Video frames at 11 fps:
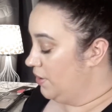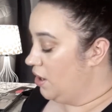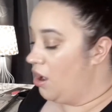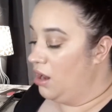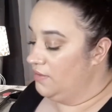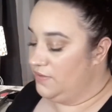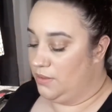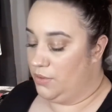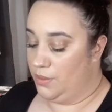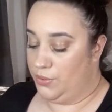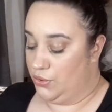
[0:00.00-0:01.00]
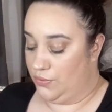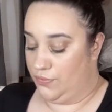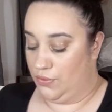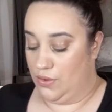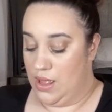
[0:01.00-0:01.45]
But all of them are
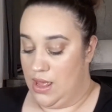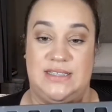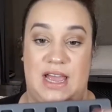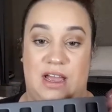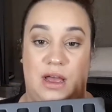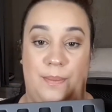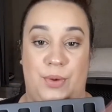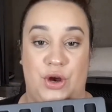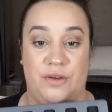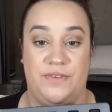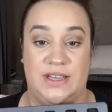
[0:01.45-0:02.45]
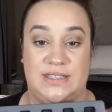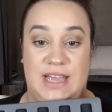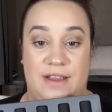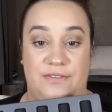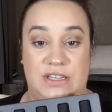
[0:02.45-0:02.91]
beautiful. This is like a
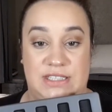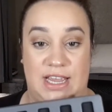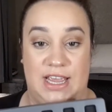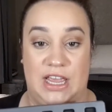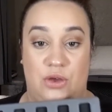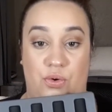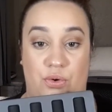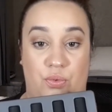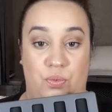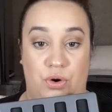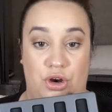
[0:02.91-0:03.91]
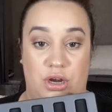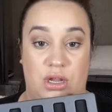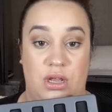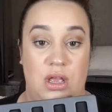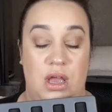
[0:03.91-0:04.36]
perfect everyday, go to
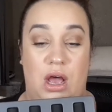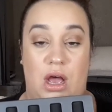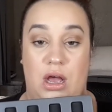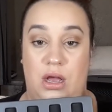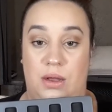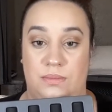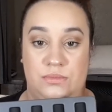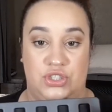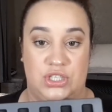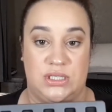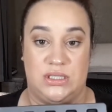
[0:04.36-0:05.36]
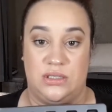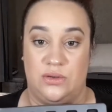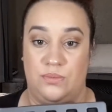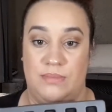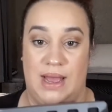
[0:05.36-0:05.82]
work.
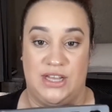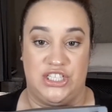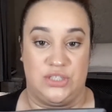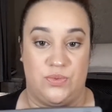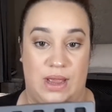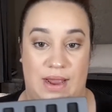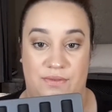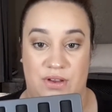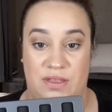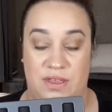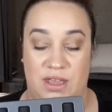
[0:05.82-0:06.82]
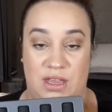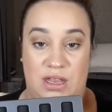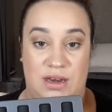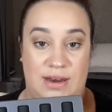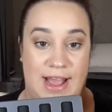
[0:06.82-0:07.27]
Just matches with
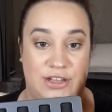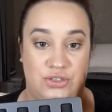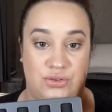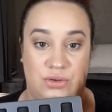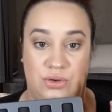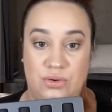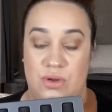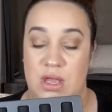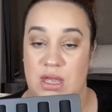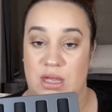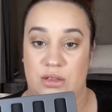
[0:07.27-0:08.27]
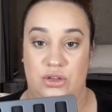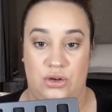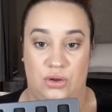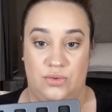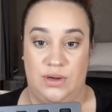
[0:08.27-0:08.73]
everything natural,
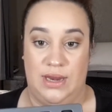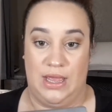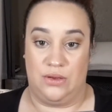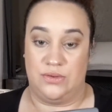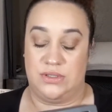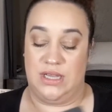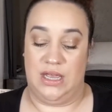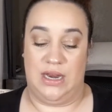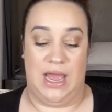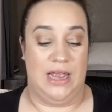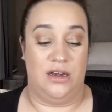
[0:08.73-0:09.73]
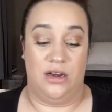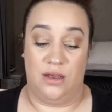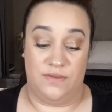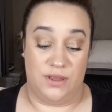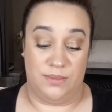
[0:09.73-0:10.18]
you know, nails. And I
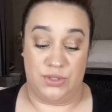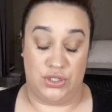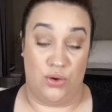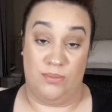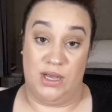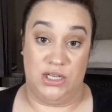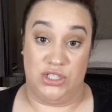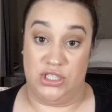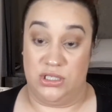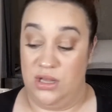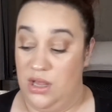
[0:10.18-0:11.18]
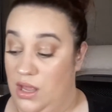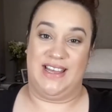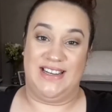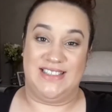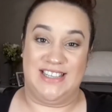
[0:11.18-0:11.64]
love them so much. But
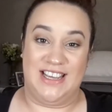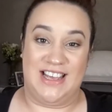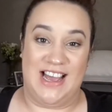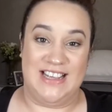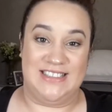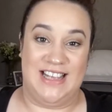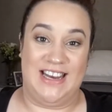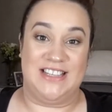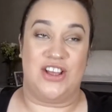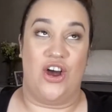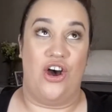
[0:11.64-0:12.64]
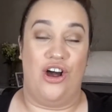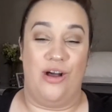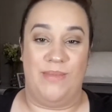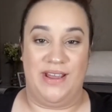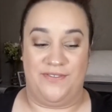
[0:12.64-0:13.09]
that is it, guys. That is
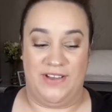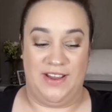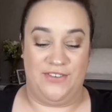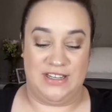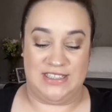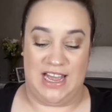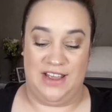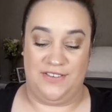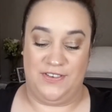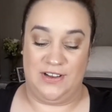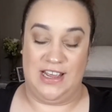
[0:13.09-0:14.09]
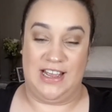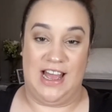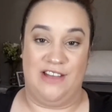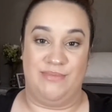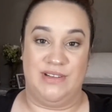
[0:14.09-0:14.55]
all my favorites. I feel
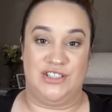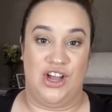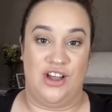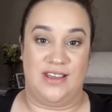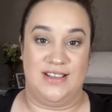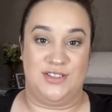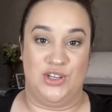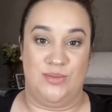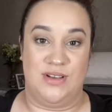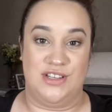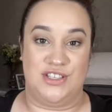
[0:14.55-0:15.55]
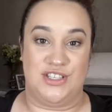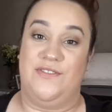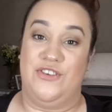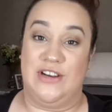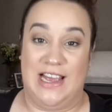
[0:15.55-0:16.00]
like I've been talking so much. But
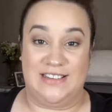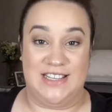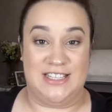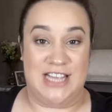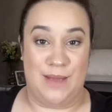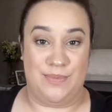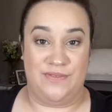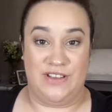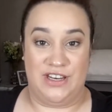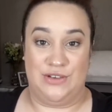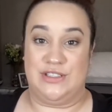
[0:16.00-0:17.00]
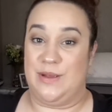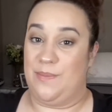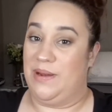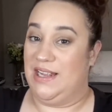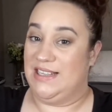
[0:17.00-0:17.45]
if you like these type of
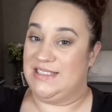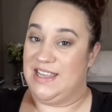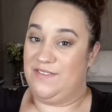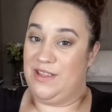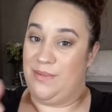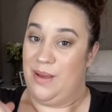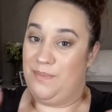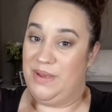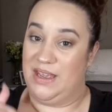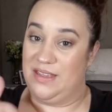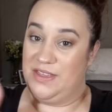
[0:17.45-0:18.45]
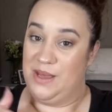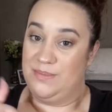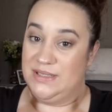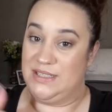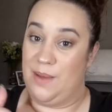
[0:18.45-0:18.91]
videos, please give them a big
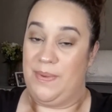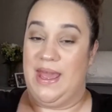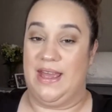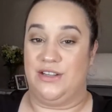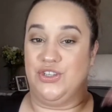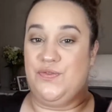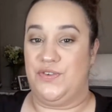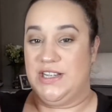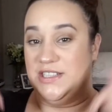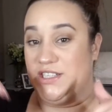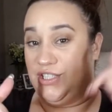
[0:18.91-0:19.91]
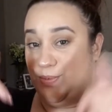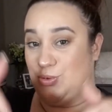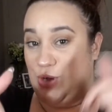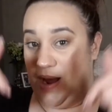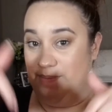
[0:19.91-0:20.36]
thumbs up. And don't forget to
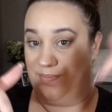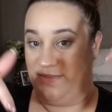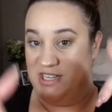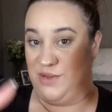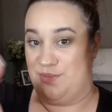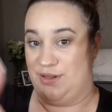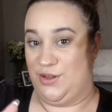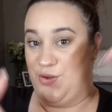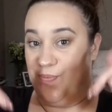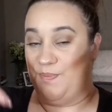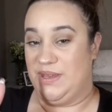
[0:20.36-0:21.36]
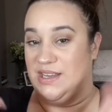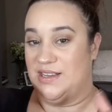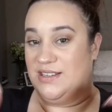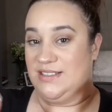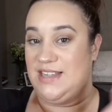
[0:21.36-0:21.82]
subscribe down below,
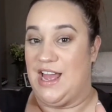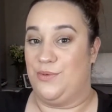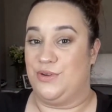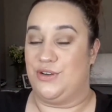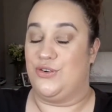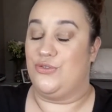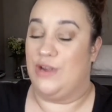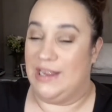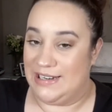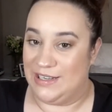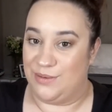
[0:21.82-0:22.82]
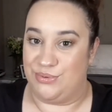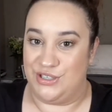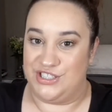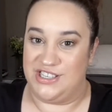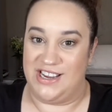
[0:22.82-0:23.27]
because I would greatly
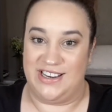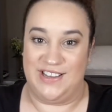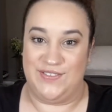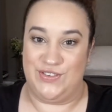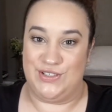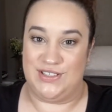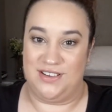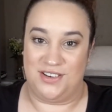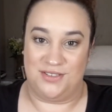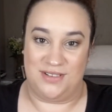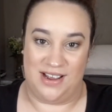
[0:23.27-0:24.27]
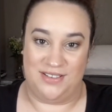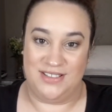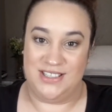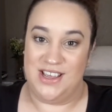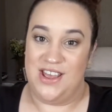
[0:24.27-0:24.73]
appreciate it if you stuck
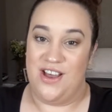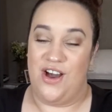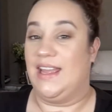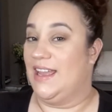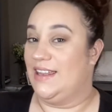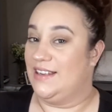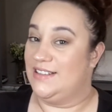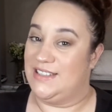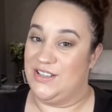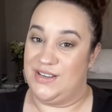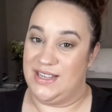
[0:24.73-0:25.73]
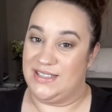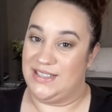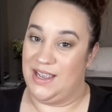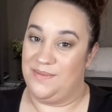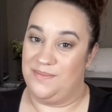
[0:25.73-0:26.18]
around. And until next
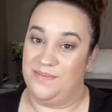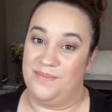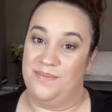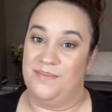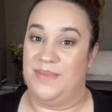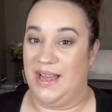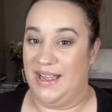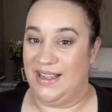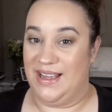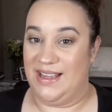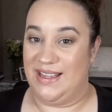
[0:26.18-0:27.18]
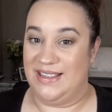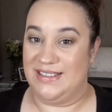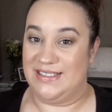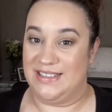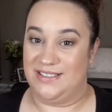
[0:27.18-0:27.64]
time, bye,
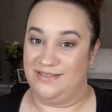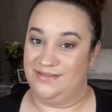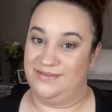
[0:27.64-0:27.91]
guys.